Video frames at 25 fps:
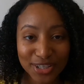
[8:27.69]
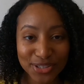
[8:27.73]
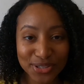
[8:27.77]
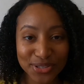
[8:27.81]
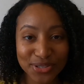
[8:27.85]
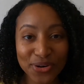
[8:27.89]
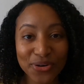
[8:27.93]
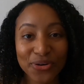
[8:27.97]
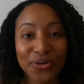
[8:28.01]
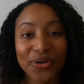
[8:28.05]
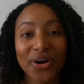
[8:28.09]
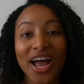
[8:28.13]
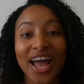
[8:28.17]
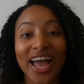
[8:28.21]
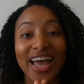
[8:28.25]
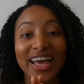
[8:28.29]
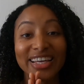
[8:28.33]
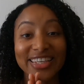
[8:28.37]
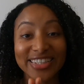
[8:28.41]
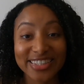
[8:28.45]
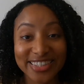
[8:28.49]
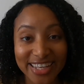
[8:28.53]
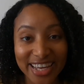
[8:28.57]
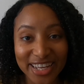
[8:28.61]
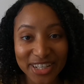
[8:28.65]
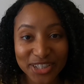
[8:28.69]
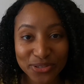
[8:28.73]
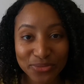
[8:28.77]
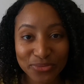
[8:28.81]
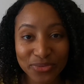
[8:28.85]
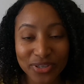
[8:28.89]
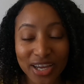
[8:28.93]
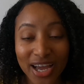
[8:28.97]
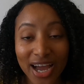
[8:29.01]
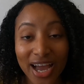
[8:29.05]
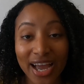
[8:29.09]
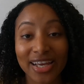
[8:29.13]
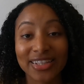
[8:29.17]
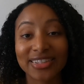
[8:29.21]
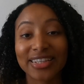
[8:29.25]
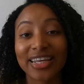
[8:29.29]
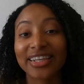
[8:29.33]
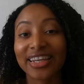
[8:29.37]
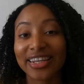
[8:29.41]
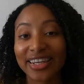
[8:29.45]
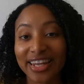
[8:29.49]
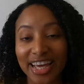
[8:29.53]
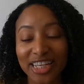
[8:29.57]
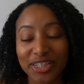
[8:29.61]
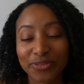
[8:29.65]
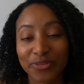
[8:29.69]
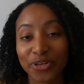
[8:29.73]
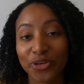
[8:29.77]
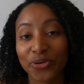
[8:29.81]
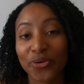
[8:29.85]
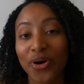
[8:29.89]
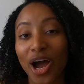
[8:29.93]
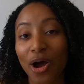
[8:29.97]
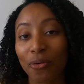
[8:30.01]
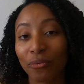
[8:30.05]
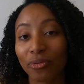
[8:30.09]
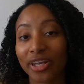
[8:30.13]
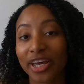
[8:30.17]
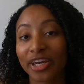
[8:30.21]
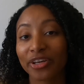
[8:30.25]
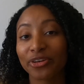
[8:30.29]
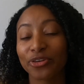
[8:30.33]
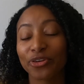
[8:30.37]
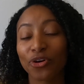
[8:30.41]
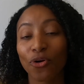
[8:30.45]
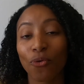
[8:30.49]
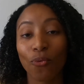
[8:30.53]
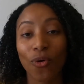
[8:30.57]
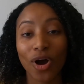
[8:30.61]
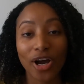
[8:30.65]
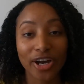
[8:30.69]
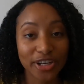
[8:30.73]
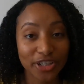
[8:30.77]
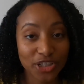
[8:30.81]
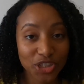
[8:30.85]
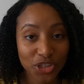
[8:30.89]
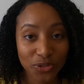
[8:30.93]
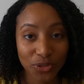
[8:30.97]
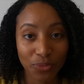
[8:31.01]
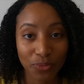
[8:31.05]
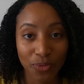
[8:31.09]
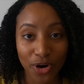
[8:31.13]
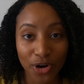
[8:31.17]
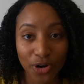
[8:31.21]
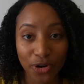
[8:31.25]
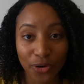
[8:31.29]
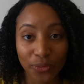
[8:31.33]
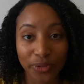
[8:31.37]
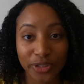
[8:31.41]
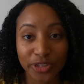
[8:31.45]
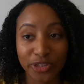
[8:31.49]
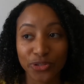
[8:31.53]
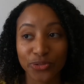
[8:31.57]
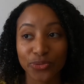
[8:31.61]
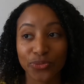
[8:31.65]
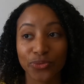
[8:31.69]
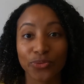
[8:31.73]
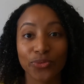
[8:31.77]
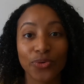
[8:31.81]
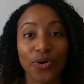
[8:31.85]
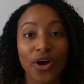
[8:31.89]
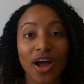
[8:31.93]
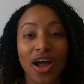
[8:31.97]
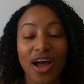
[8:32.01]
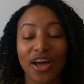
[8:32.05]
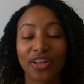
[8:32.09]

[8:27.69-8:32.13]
So stay tuned, guys. In the next video, I will let you know what country we're going to,